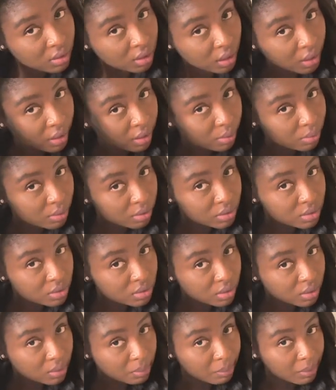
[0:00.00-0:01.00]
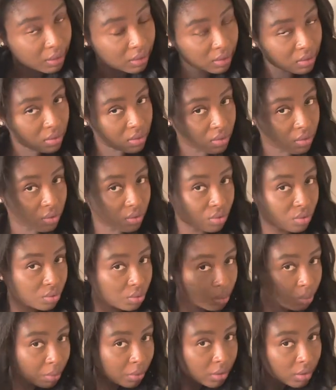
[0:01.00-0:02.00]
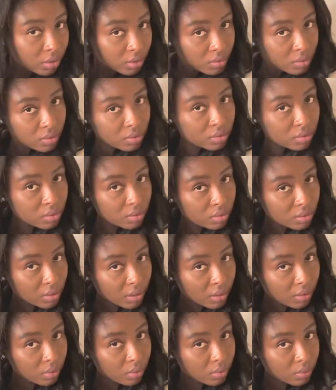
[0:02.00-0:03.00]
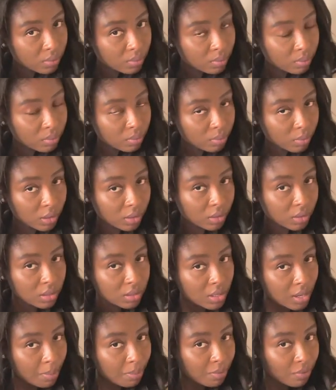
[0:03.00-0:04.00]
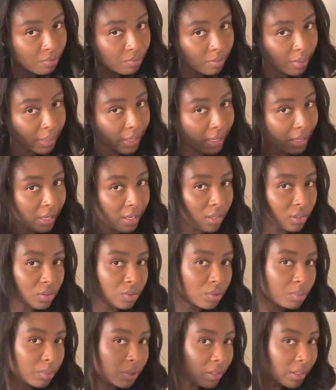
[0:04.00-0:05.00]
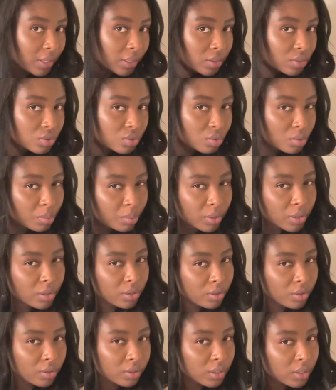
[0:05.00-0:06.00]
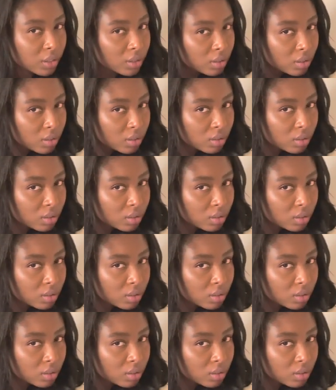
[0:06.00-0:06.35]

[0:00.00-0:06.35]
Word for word: and we're just gonna make this into two parts because I don't want the top of my hair to be like super curly.